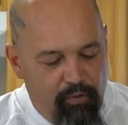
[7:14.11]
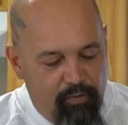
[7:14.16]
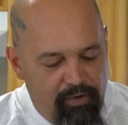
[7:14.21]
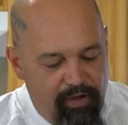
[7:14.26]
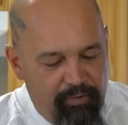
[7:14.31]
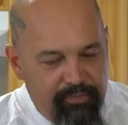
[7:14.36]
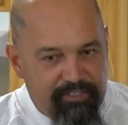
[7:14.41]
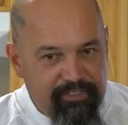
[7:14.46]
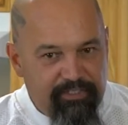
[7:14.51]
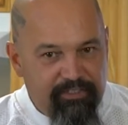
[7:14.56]

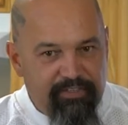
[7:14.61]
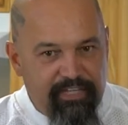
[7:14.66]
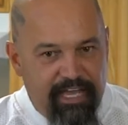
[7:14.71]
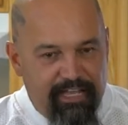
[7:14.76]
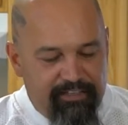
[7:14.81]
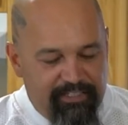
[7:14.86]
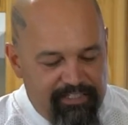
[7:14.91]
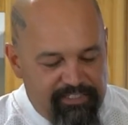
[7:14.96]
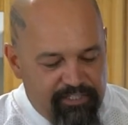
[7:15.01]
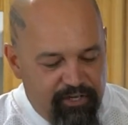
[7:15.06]
While we do
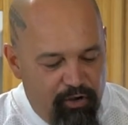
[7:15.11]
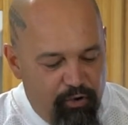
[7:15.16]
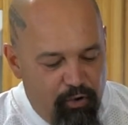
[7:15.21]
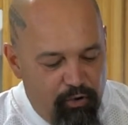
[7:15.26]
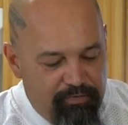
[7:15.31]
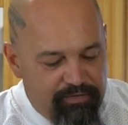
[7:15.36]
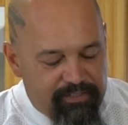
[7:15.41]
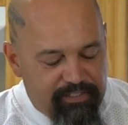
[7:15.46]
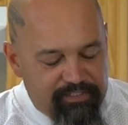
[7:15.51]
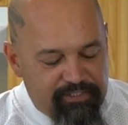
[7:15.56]
that, let's
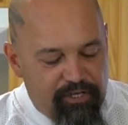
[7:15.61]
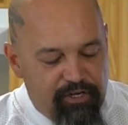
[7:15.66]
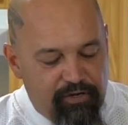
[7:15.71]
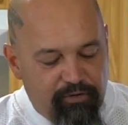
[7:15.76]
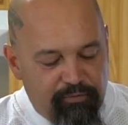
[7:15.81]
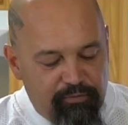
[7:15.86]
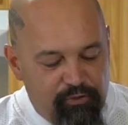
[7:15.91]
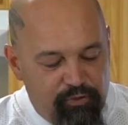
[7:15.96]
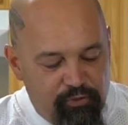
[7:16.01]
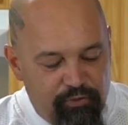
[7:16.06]
go over the
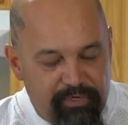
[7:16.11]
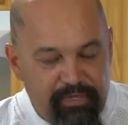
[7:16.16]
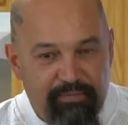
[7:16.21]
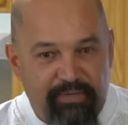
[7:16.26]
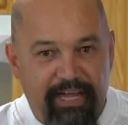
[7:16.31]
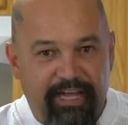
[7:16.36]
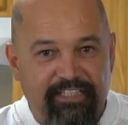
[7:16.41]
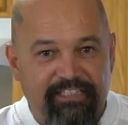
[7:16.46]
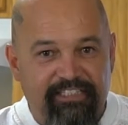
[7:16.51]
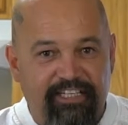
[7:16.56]
Tuck Rule
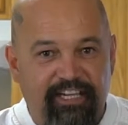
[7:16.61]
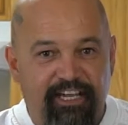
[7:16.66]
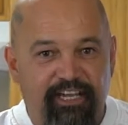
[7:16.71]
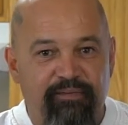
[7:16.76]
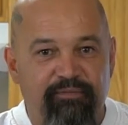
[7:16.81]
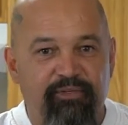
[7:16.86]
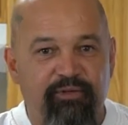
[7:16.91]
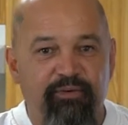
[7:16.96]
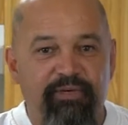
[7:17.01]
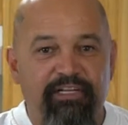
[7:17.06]
rematch
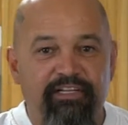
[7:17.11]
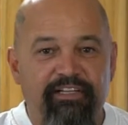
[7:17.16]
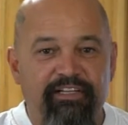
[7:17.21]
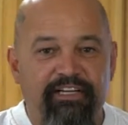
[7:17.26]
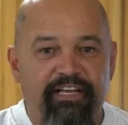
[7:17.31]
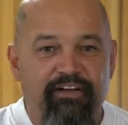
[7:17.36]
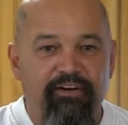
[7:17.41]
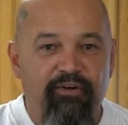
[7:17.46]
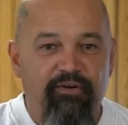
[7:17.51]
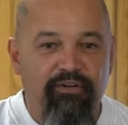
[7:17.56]
game, New
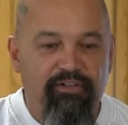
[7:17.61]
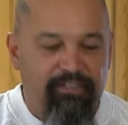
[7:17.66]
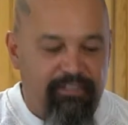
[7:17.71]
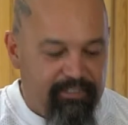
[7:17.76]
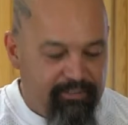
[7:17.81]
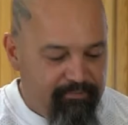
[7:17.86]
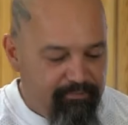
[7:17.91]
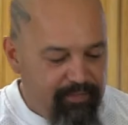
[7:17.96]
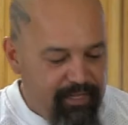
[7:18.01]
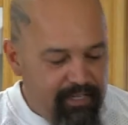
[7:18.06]
England at Oakland.